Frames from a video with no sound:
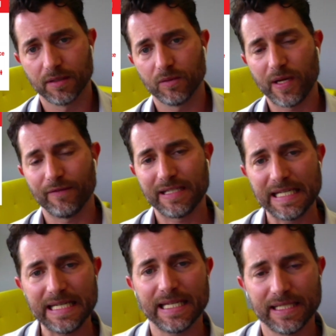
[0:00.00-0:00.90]
We have
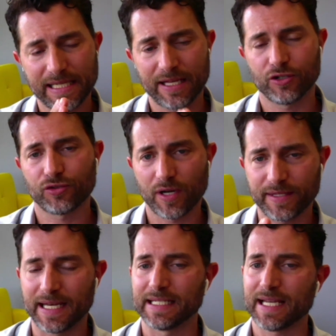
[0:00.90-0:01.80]
key indicators throughout
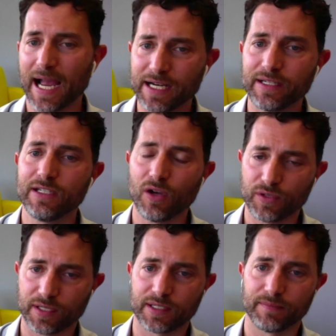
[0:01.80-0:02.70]
that entire
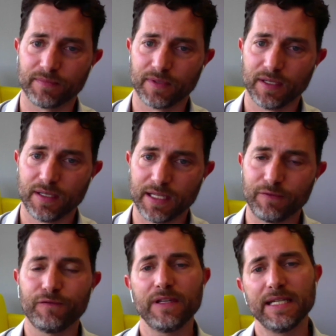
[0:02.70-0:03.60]
ecosystem that
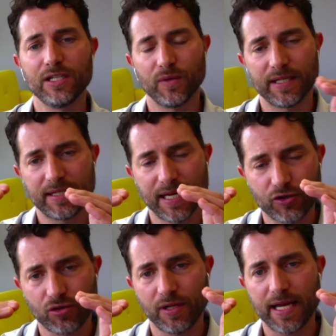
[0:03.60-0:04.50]
feed into a
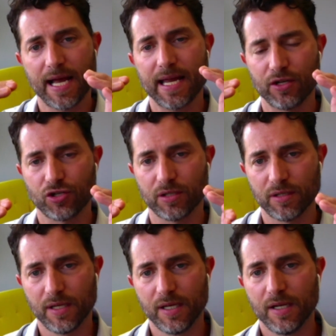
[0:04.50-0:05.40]
central AI engine
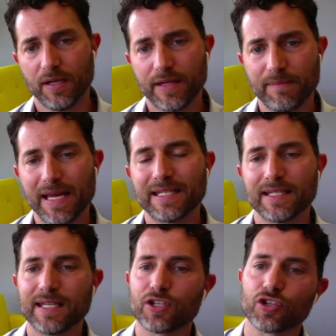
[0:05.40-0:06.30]
that makes
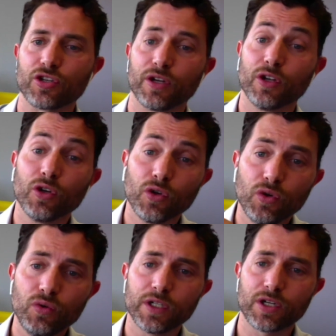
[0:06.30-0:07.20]
decisions on
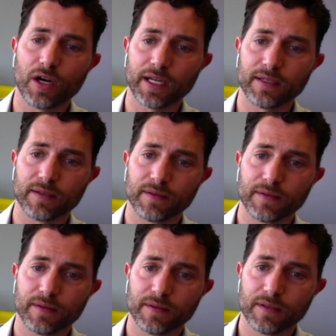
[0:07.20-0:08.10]
who to target
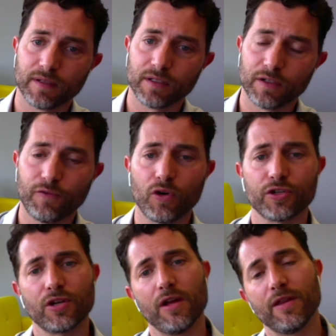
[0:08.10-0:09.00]
to
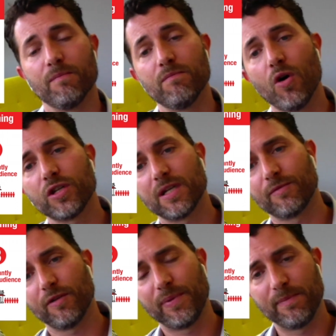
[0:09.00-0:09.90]
focus on the most
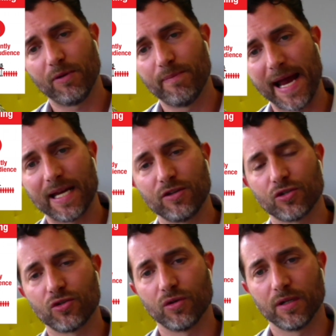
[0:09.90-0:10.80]
number of people back in your
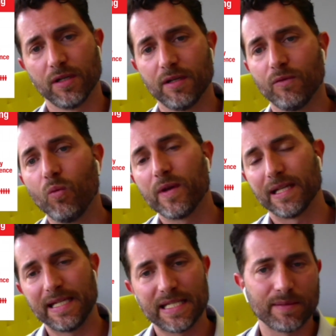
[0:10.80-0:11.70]
store with the
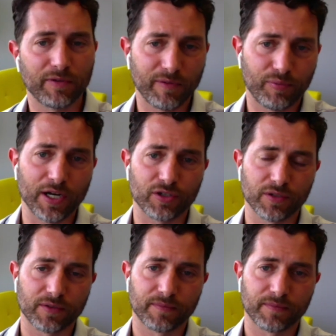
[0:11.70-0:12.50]
least number of impressions.